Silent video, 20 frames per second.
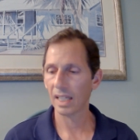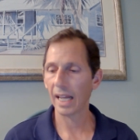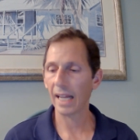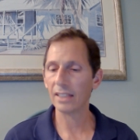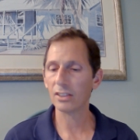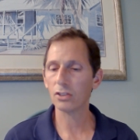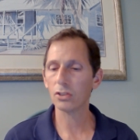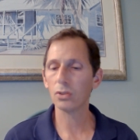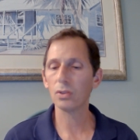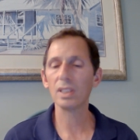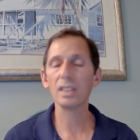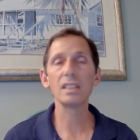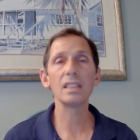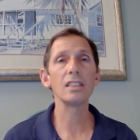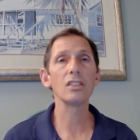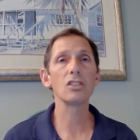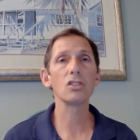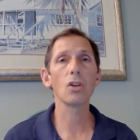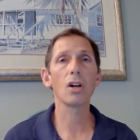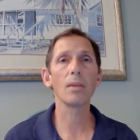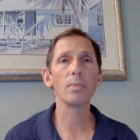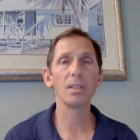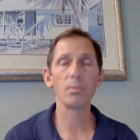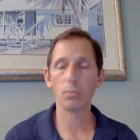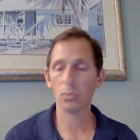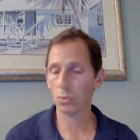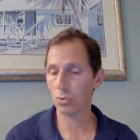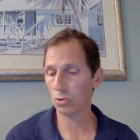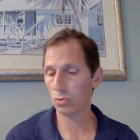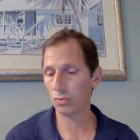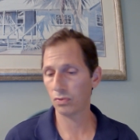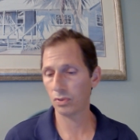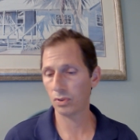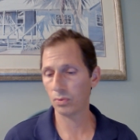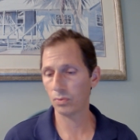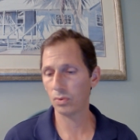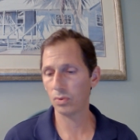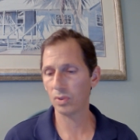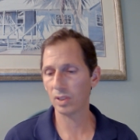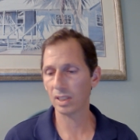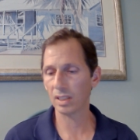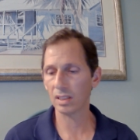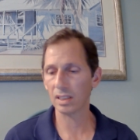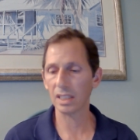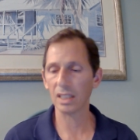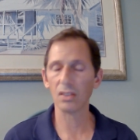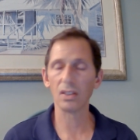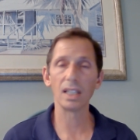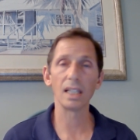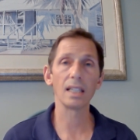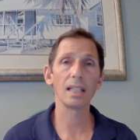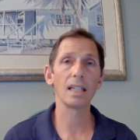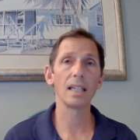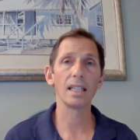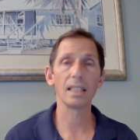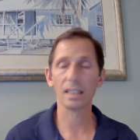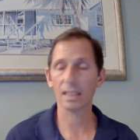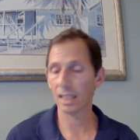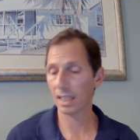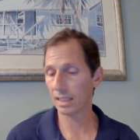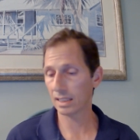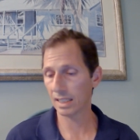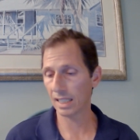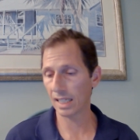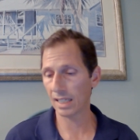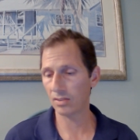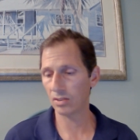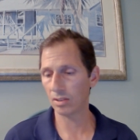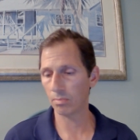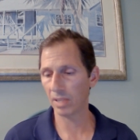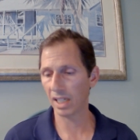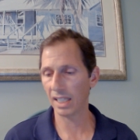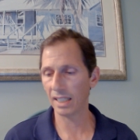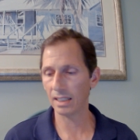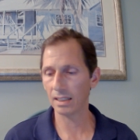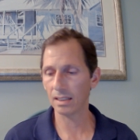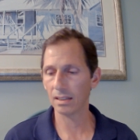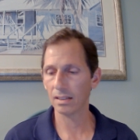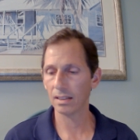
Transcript: As soon as he saw me move through the clearing and cut down the bank,